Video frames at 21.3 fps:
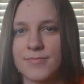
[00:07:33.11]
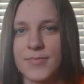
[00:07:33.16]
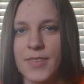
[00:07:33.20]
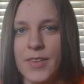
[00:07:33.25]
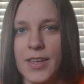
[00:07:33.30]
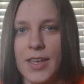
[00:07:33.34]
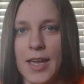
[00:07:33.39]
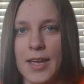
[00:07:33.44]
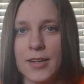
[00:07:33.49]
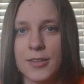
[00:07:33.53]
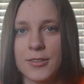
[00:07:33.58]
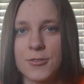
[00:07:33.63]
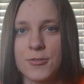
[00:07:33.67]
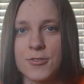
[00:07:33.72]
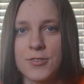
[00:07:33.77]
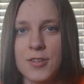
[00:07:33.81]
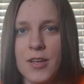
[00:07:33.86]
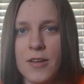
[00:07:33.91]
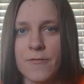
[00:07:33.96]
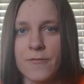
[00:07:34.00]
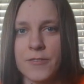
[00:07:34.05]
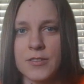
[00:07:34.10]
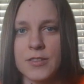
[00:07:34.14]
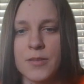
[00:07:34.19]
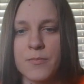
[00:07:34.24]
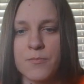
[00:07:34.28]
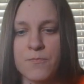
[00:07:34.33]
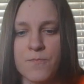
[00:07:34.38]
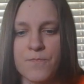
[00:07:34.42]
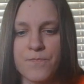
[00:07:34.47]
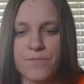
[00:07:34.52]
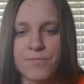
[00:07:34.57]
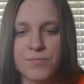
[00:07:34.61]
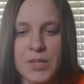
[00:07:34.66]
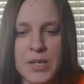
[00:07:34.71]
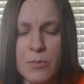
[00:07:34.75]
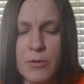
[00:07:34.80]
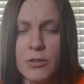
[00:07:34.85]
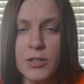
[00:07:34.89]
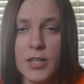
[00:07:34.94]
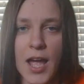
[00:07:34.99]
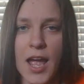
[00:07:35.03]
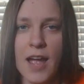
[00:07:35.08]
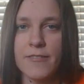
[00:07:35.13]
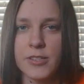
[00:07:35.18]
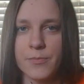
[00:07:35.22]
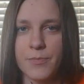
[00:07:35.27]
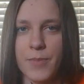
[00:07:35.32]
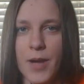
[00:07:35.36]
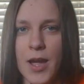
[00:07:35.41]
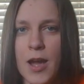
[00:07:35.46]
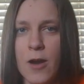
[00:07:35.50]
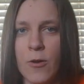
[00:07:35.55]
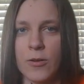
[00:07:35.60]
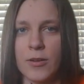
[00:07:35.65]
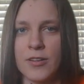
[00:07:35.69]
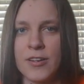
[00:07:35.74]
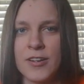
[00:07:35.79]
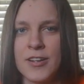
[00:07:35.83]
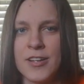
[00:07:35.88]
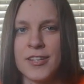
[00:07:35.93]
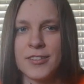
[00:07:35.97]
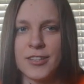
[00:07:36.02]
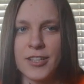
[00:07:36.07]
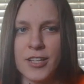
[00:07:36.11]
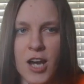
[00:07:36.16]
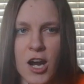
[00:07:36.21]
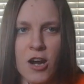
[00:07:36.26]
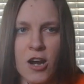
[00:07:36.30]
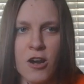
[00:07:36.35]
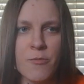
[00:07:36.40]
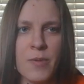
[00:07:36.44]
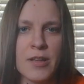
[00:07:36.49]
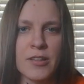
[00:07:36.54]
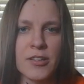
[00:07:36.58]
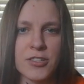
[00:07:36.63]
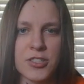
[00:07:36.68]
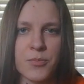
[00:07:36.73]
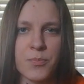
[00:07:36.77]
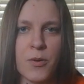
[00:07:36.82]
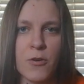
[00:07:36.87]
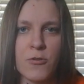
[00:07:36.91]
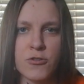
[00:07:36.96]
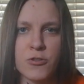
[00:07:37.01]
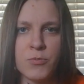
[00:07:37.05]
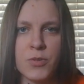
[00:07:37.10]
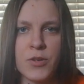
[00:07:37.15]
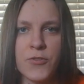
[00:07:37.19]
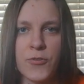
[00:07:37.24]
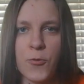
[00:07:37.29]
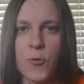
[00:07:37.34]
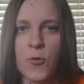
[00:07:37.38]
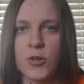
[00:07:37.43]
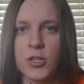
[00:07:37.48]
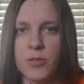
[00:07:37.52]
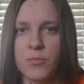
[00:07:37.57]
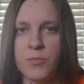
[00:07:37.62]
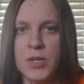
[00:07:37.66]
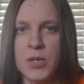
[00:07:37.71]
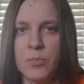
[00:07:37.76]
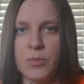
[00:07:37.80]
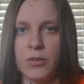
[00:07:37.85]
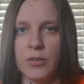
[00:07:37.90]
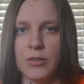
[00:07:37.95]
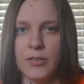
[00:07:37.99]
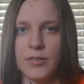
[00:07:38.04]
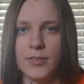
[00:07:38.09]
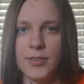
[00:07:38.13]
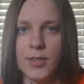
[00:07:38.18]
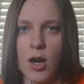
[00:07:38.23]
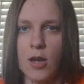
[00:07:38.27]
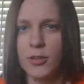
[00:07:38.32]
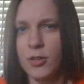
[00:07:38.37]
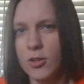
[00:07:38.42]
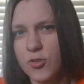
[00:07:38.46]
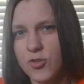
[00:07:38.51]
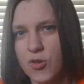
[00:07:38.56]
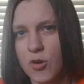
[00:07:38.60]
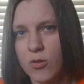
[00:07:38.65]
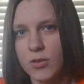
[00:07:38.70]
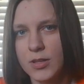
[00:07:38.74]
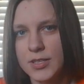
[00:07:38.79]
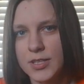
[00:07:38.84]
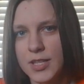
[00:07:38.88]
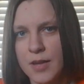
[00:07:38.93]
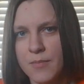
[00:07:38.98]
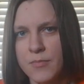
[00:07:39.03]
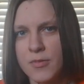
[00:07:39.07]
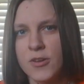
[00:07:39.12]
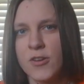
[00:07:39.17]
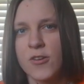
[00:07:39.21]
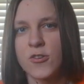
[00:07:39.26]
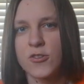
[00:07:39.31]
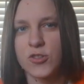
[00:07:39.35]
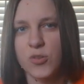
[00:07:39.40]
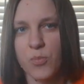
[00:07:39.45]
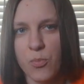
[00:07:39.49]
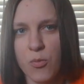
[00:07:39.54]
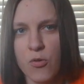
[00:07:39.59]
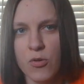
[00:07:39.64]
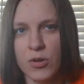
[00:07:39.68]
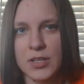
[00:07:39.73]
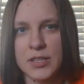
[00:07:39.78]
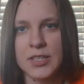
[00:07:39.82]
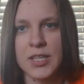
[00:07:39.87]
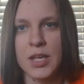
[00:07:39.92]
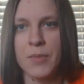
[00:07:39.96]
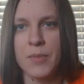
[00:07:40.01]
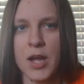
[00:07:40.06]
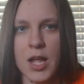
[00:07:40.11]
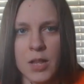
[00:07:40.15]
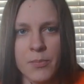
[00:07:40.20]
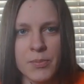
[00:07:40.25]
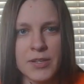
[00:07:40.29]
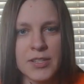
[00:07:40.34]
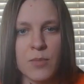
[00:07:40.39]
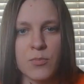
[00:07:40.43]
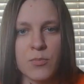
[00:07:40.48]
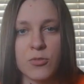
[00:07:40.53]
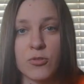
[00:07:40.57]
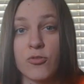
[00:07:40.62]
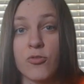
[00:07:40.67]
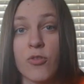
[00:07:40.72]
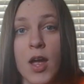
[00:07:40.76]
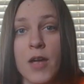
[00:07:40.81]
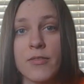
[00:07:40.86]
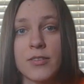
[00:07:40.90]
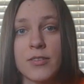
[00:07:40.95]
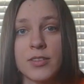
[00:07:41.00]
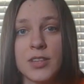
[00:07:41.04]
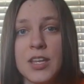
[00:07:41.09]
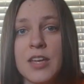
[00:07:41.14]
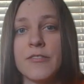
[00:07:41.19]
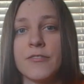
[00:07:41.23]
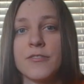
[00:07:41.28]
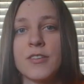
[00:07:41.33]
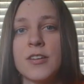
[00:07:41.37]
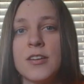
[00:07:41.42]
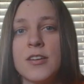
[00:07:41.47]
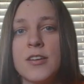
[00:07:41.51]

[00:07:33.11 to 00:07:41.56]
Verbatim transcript: they can't do stuff, and the people have the power. The government is supposed to be for the people, not controlling them, supporting them, helping them to thrive and live.